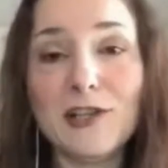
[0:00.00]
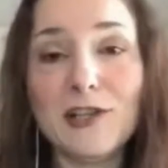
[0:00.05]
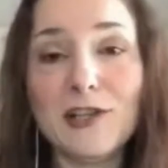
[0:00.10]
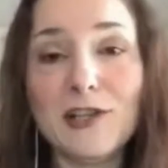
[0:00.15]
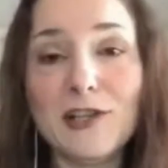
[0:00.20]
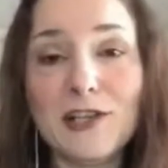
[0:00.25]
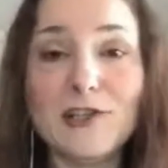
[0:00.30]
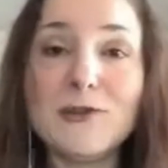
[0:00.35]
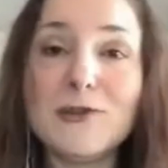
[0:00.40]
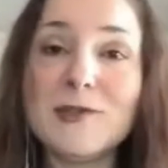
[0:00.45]

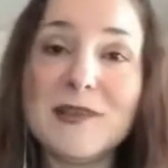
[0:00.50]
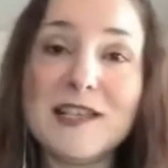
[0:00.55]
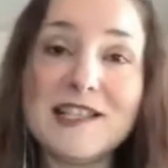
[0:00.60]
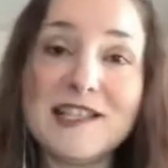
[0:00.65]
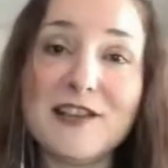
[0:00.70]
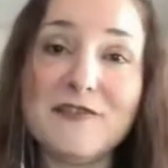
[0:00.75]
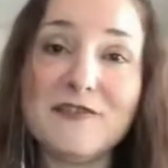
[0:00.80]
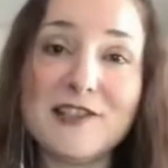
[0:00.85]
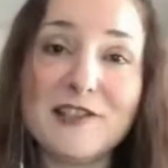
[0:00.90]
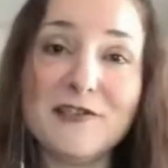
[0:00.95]
introduce
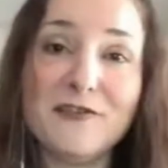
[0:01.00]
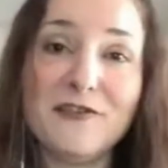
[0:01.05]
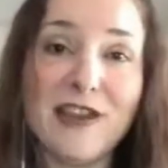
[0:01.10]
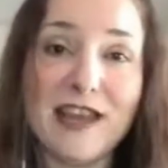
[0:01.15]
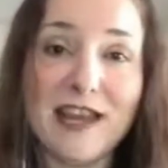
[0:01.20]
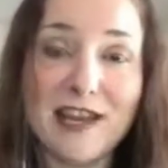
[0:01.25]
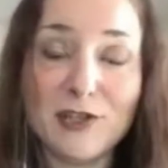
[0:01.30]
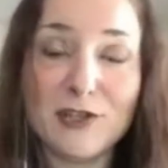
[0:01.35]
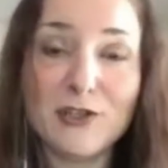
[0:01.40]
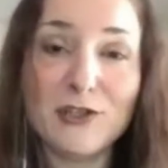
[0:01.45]
myself as the
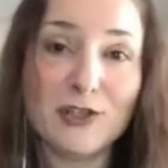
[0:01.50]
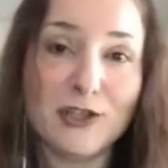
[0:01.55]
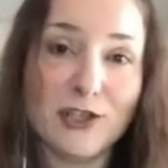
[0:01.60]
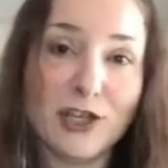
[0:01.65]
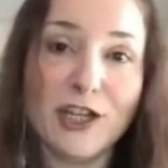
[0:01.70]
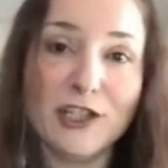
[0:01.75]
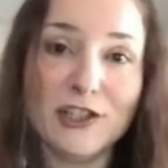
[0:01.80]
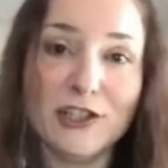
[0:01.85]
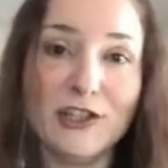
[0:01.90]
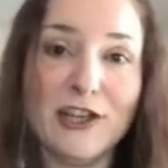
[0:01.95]
financial
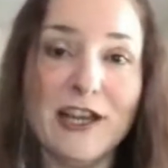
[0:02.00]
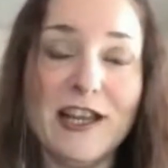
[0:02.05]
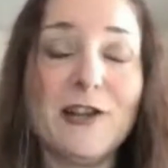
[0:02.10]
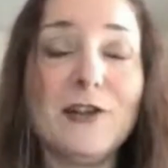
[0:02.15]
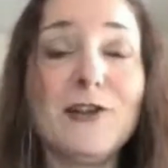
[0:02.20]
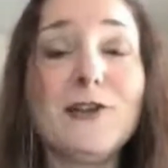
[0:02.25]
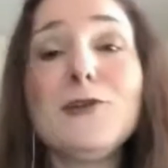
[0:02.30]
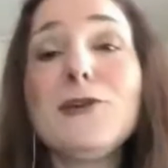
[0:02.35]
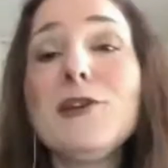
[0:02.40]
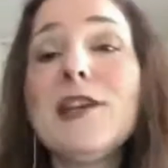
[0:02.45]
doctor. And I
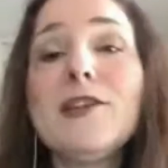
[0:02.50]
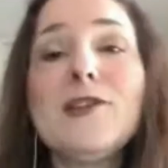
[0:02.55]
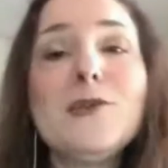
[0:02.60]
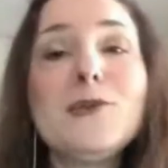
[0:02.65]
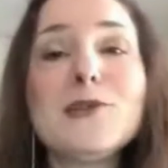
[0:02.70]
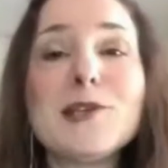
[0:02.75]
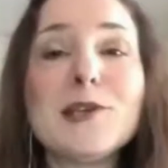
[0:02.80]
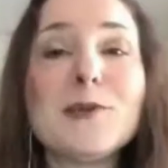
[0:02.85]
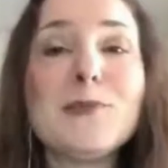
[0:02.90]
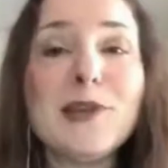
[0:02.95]
know that those
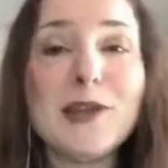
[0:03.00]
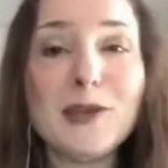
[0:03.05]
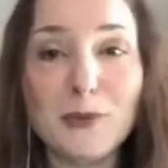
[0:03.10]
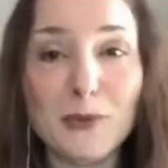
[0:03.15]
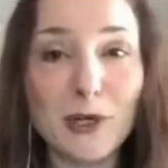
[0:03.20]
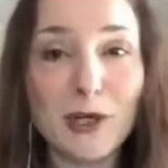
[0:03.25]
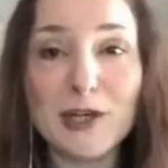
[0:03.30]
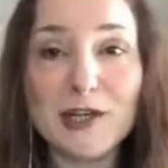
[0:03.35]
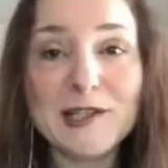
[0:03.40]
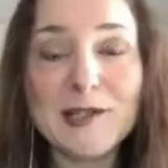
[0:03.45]
are big
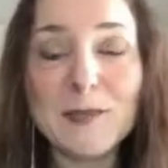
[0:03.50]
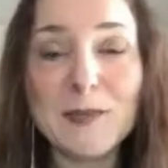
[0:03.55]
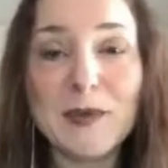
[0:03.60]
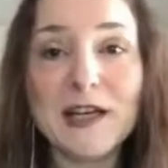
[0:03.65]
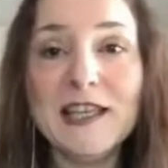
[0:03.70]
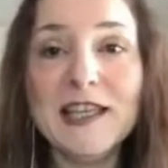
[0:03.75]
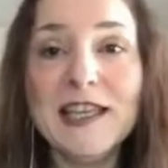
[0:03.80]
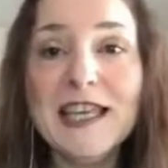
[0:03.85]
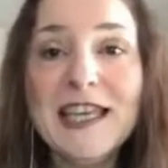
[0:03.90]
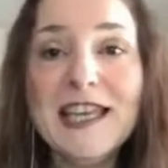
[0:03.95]
words, but
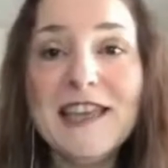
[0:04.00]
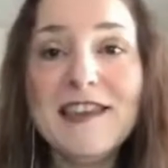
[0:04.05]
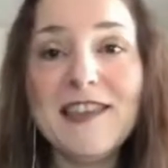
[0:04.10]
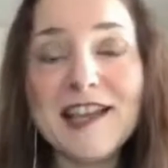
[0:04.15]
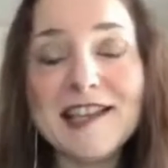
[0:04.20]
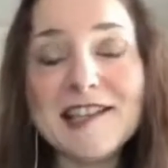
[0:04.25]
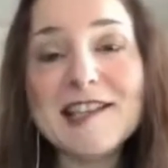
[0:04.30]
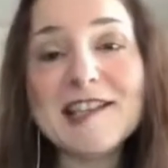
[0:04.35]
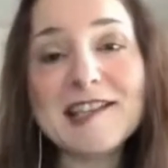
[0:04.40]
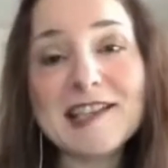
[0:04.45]
that's
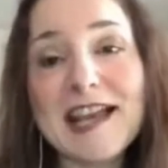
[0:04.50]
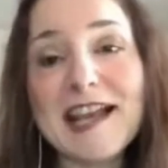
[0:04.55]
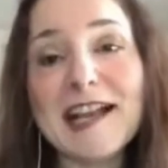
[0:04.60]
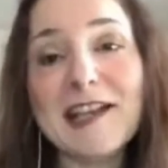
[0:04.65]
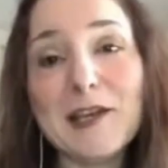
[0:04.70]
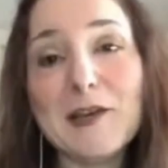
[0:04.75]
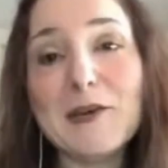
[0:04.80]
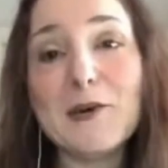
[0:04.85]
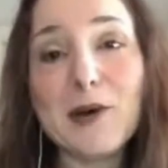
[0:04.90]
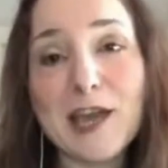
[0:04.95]
exactly
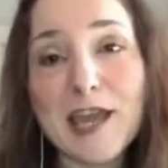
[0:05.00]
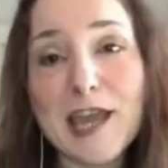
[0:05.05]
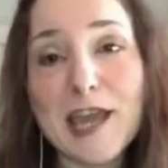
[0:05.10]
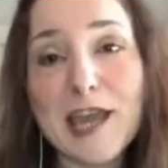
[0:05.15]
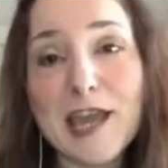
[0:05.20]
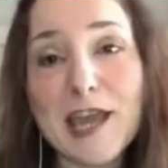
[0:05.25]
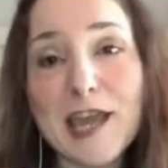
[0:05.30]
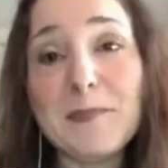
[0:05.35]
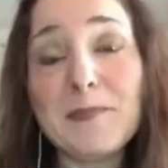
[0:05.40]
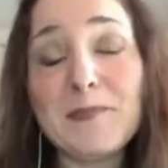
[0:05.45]
who I
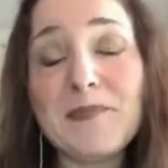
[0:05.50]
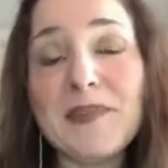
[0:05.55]
am.